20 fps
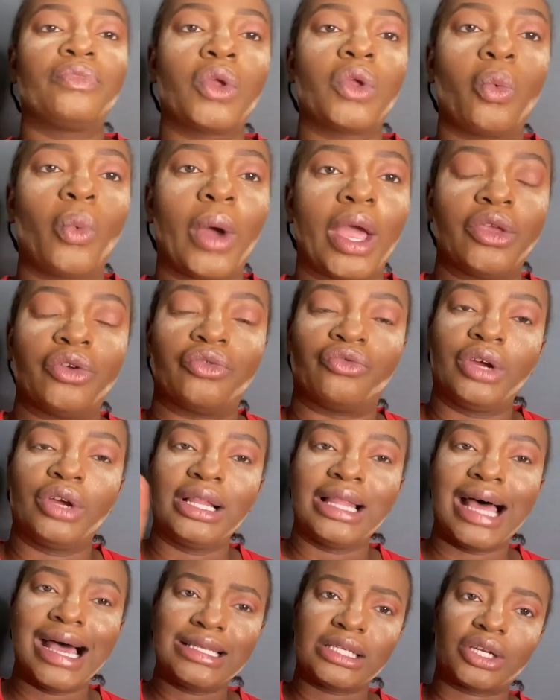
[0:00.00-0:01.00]
wait, you
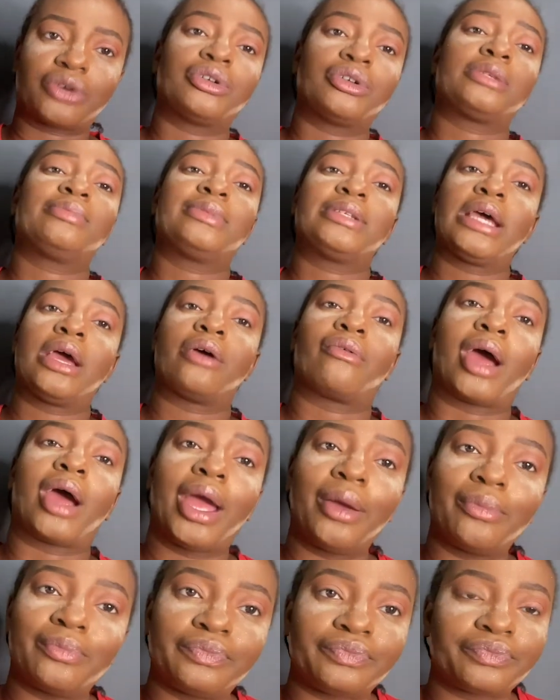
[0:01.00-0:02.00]
realize Christmas Day,
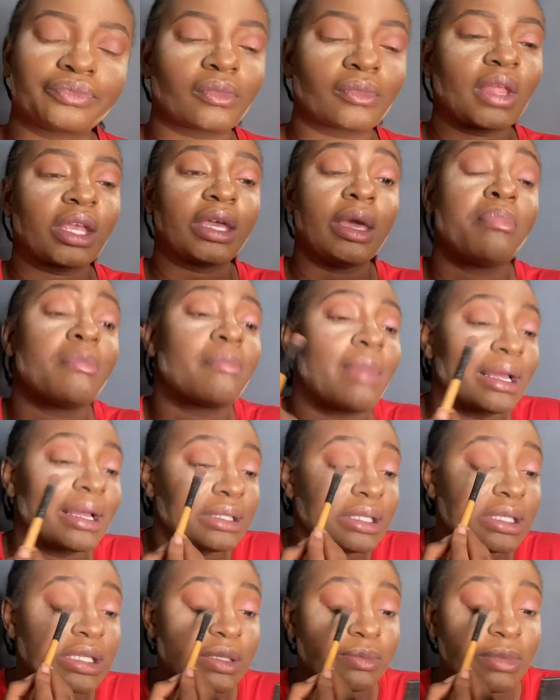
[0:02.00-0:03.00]
right? Keep in mind,
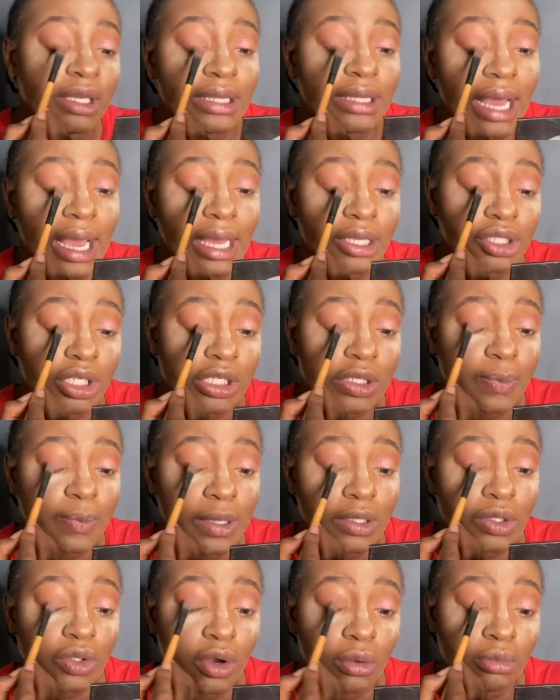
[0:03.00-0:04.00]
this is me that had just
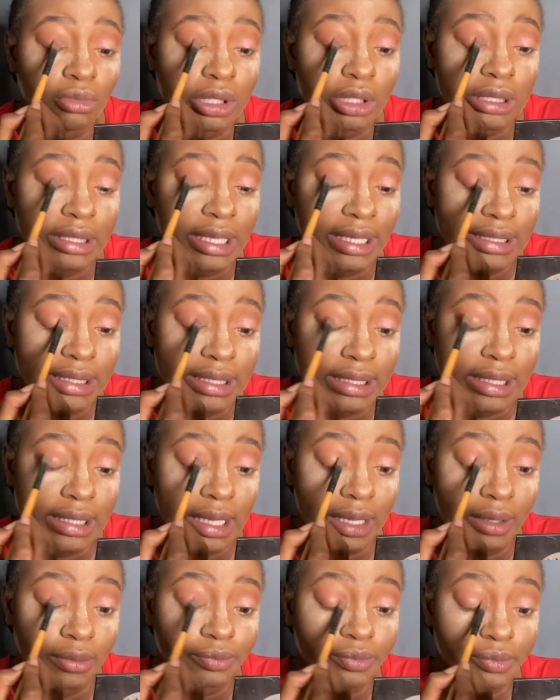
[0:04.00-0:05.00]
spent almost
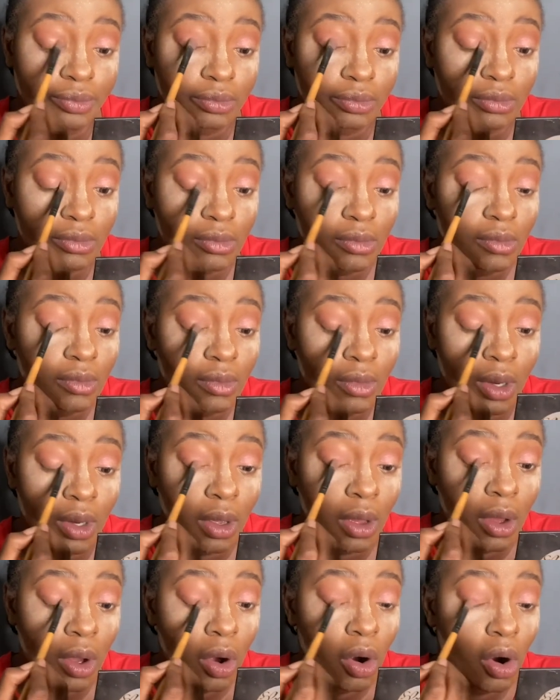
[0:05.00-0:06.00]
30k
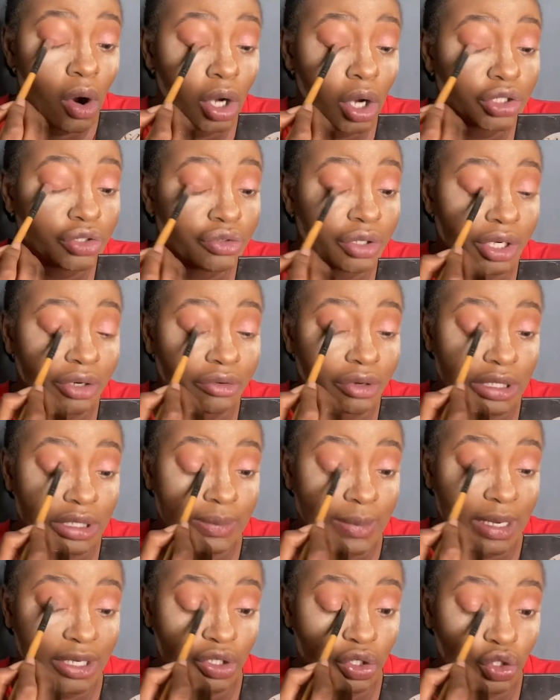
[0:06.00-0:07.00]
ordering
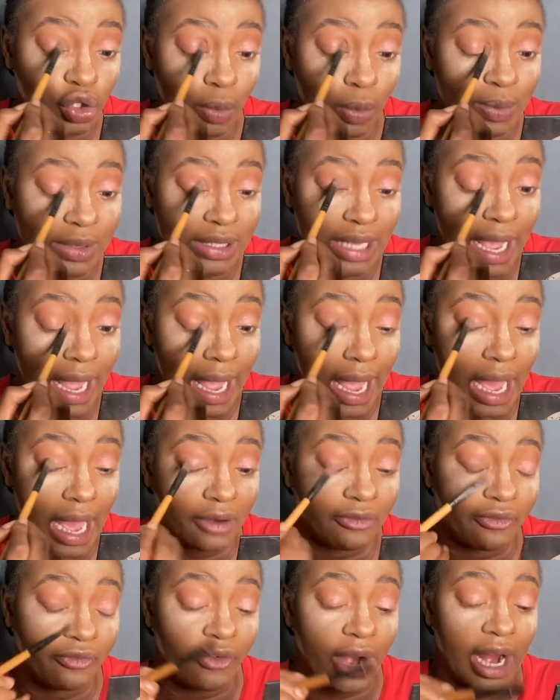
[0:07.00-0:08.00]
Christmas chops. I had
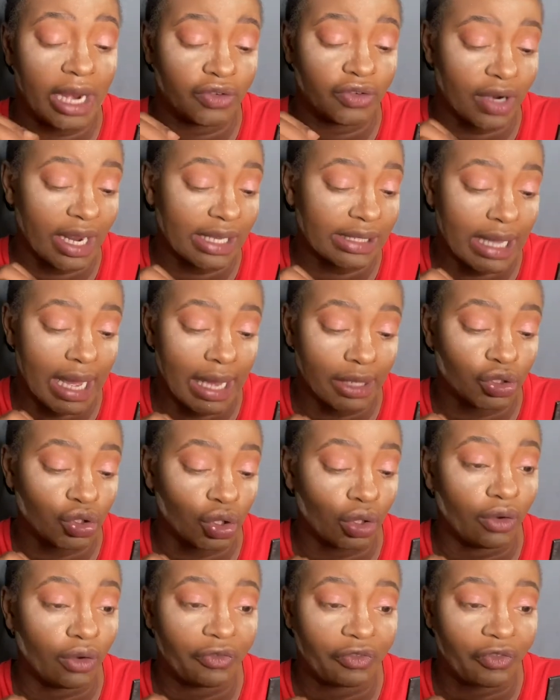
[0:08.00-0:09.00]
fried rice, I had
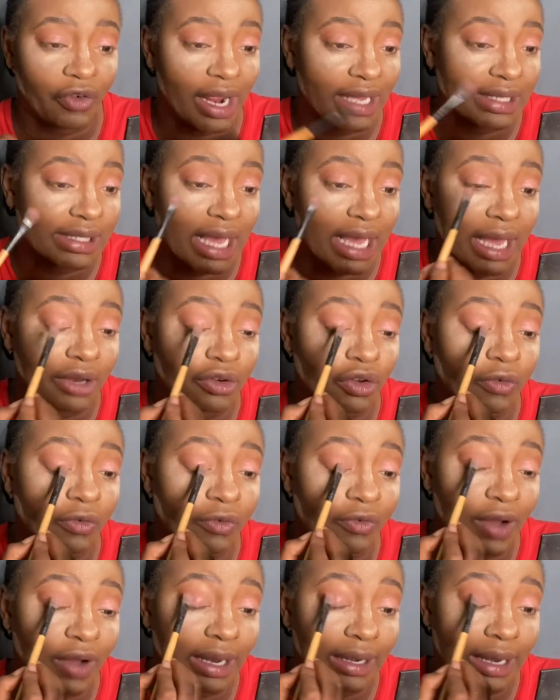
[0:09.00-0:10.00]
jollof rice, I had
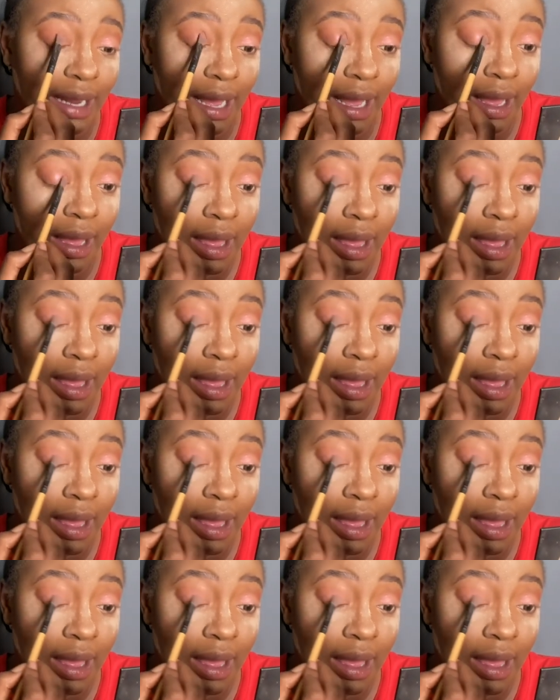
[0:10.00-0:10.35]
ofada,